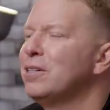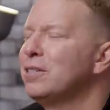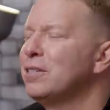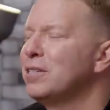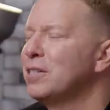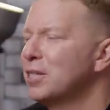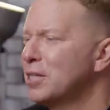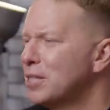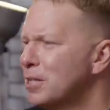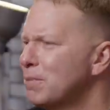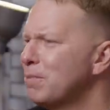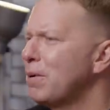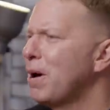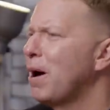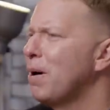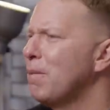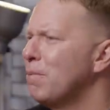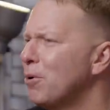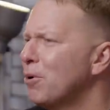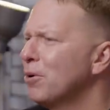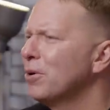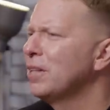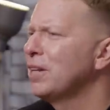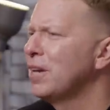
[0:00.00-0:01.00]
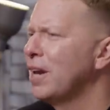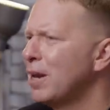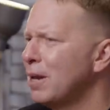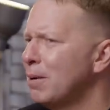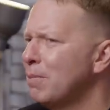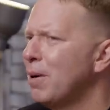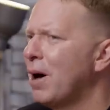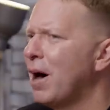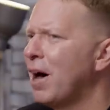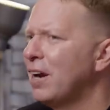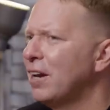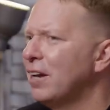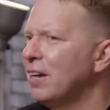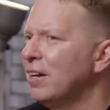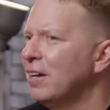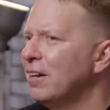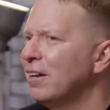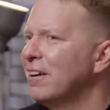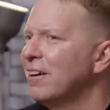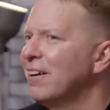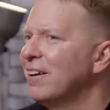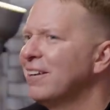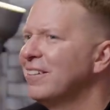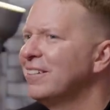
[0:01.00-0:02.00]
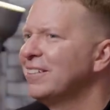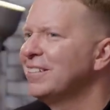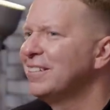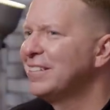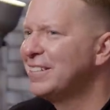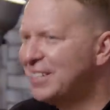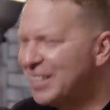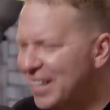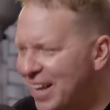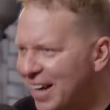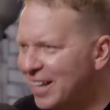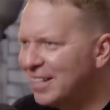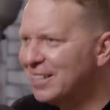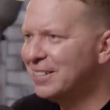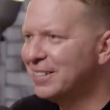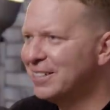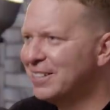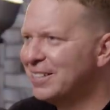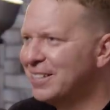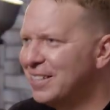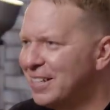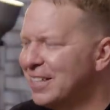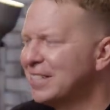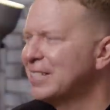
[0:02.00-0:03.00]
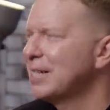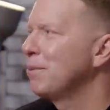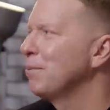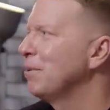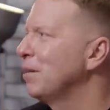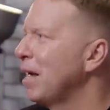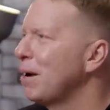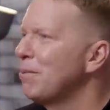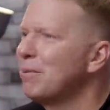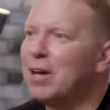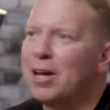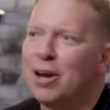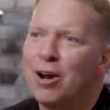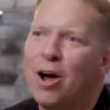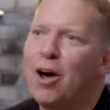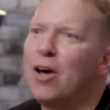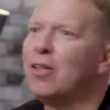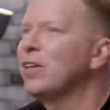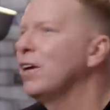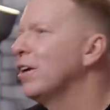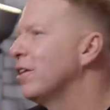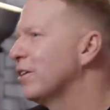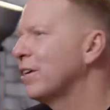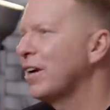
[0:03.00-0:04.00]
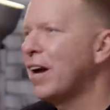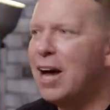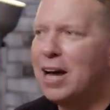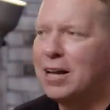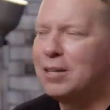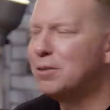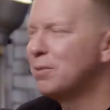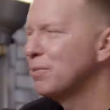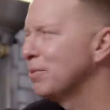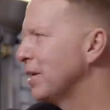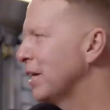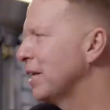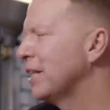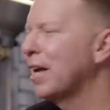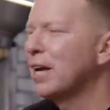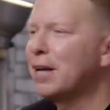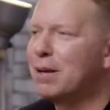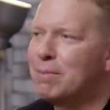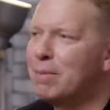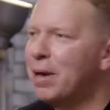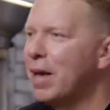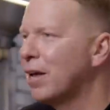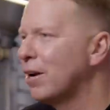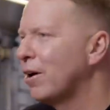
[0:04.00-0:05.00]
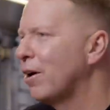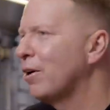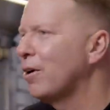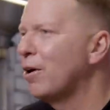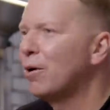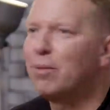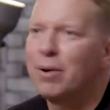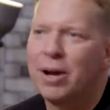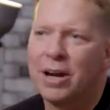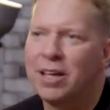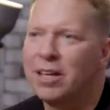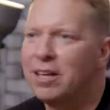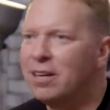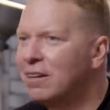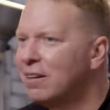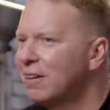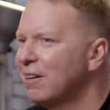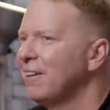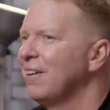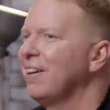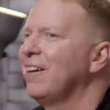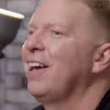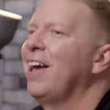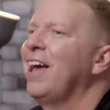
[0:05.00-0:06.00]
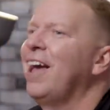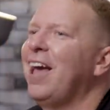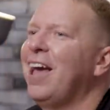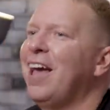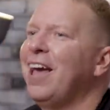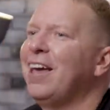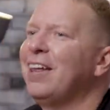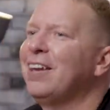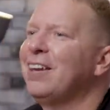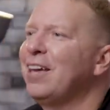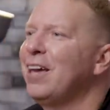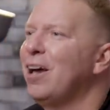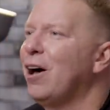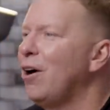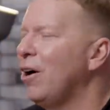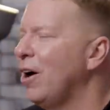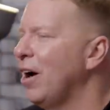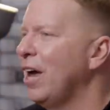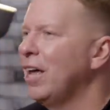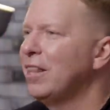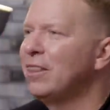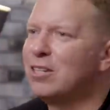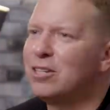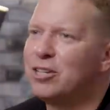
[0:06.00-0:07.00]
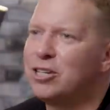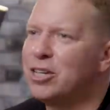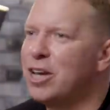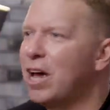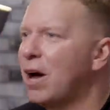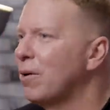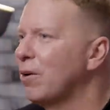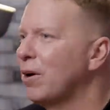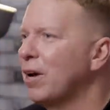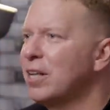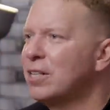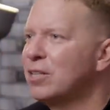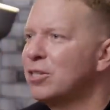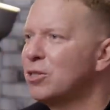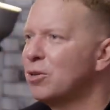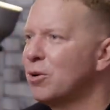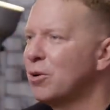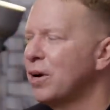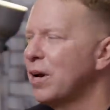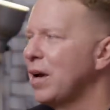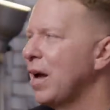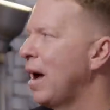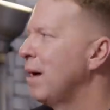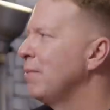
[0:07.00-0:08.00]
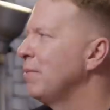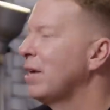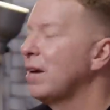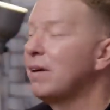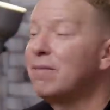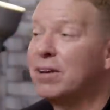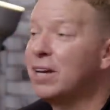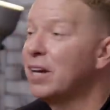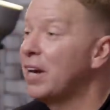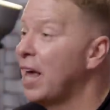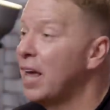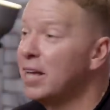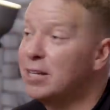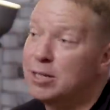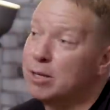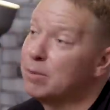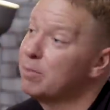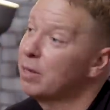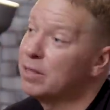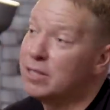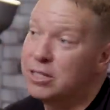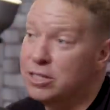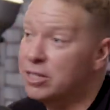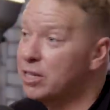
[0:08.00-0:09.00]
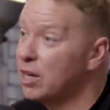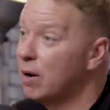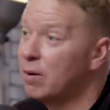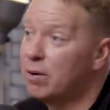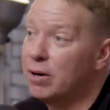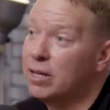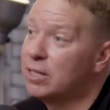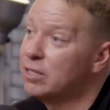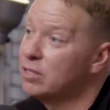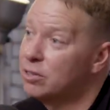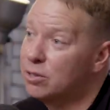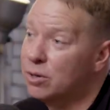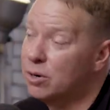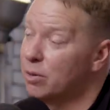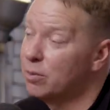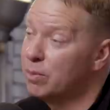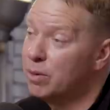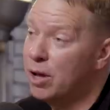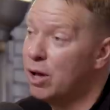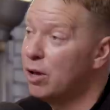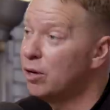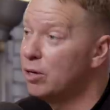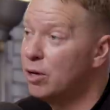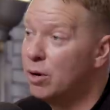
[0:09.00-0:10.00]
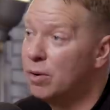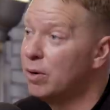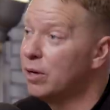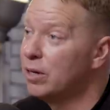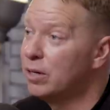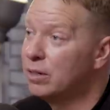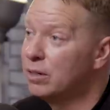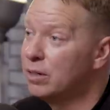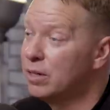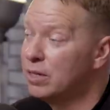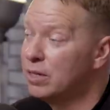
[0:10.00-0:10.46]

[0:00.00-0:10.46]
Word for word: just about more than anybody since this. I'm glad we got all the other guys from Think Like a Man on already, and they all had the showerhead story. I'm not even going to ask him about the showerhead story. We all know it.